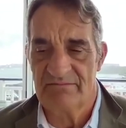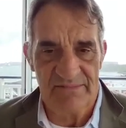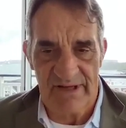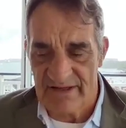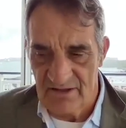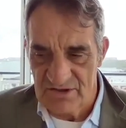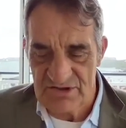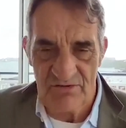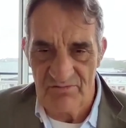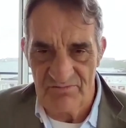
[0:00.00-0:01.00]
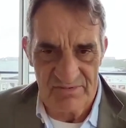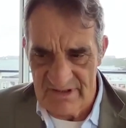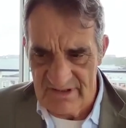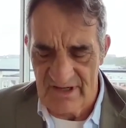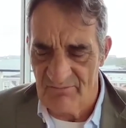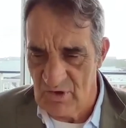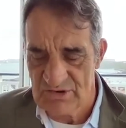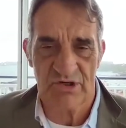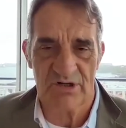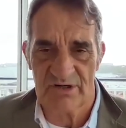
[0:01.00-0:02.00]
They'd go to
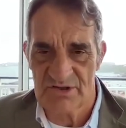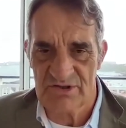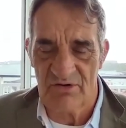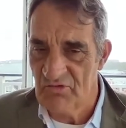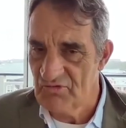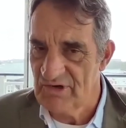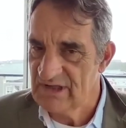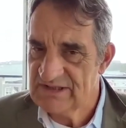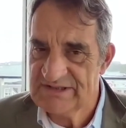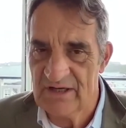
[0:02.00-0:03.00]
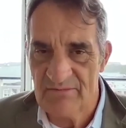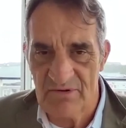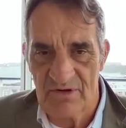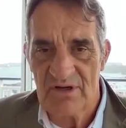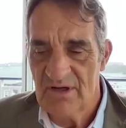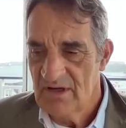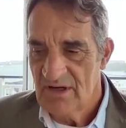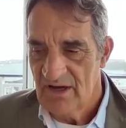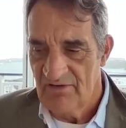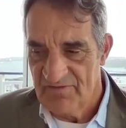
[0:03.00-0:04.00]
Potro would go to shelf 3 in the cellar book
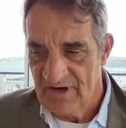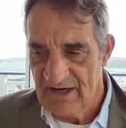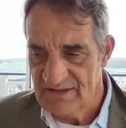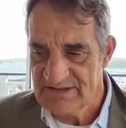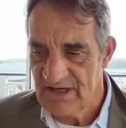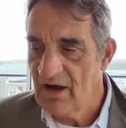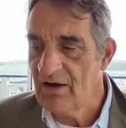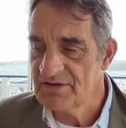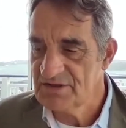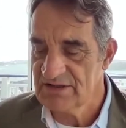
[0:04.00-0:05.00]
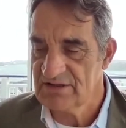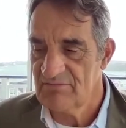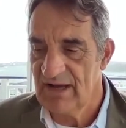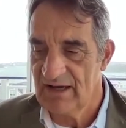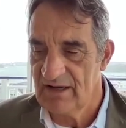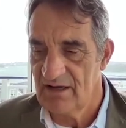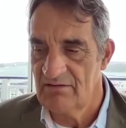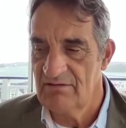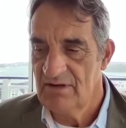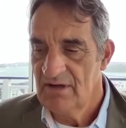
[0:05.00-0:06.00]
and find it, say, oh, Chateau
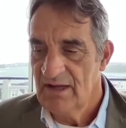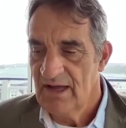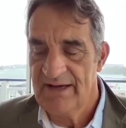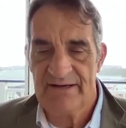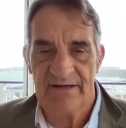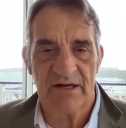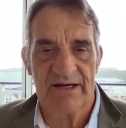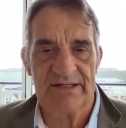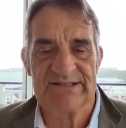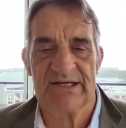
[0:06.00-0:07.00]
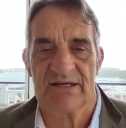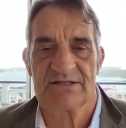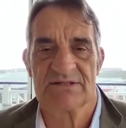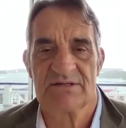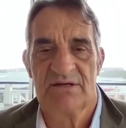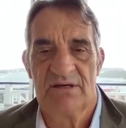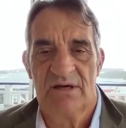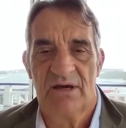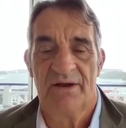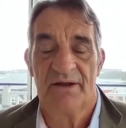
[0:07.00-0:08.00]
Margaux, 1896.
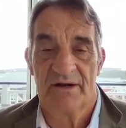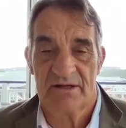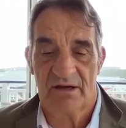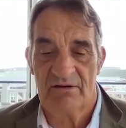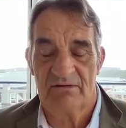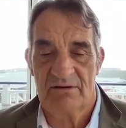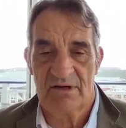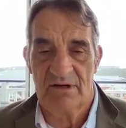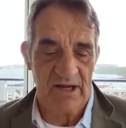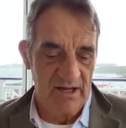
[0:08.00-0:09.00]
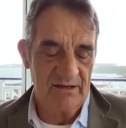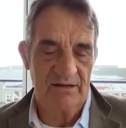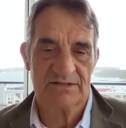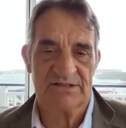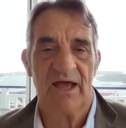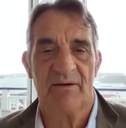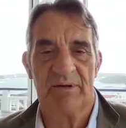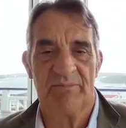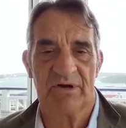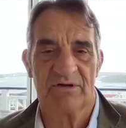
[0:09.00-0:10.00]
And I'd go, okay. I say, how
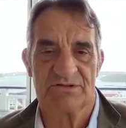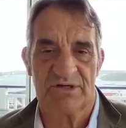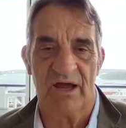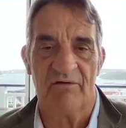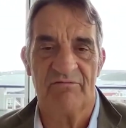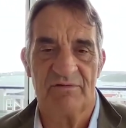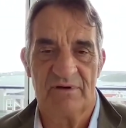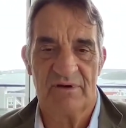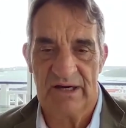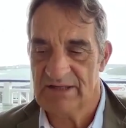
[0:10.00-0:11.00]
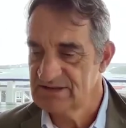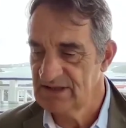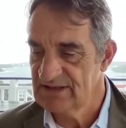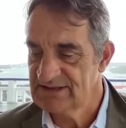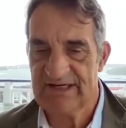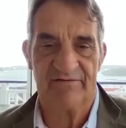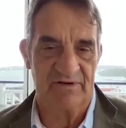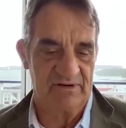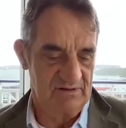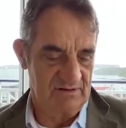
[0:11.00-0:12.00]
many bottles do you have? And he says,
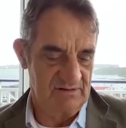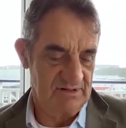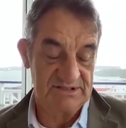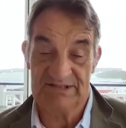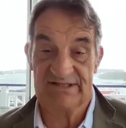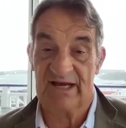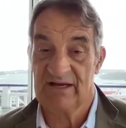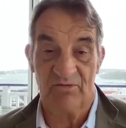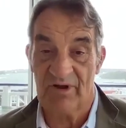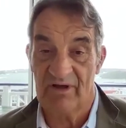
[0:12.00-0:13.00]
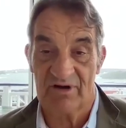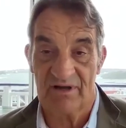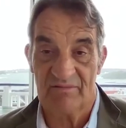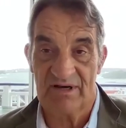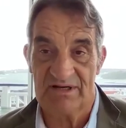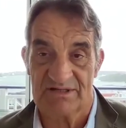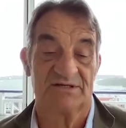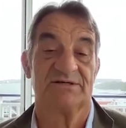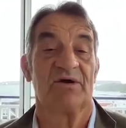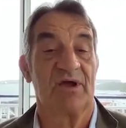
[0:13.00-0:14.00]
7. That's exactly what I've got on my list.
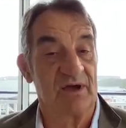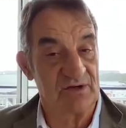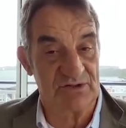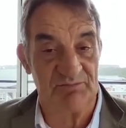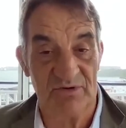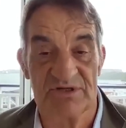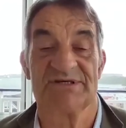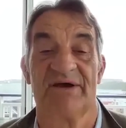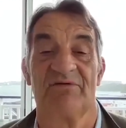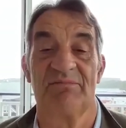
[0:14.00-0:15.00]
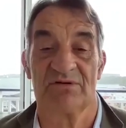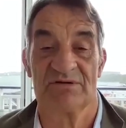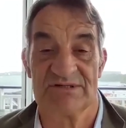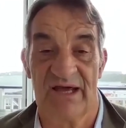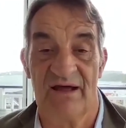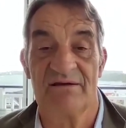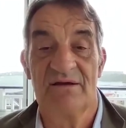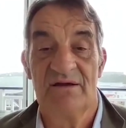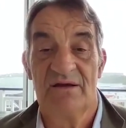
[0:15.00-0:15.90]
I say, okay, could you pull the 7 bottles out?